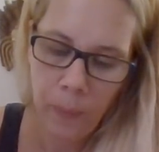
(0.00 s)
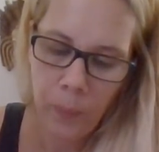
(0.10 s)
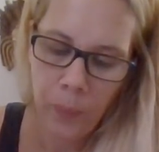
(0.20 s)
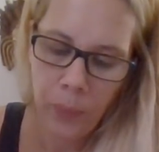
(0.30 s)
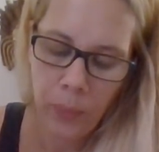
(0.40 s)

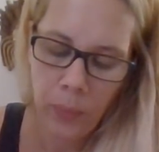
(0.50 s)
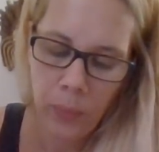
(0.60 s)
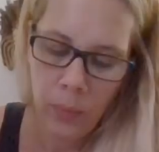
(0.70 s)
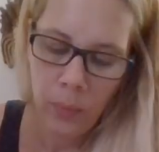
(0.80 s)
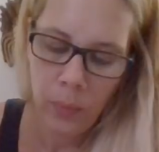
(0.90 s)

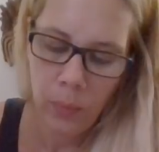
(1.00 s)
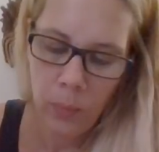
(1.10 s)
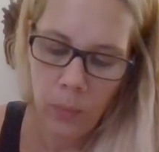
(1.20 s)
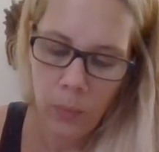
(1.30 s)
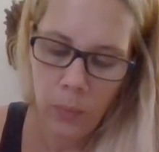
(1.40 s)

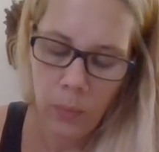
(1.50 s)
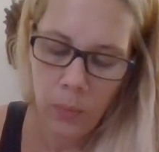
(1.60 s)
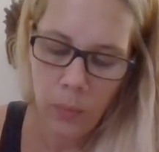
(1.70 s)
[no speech]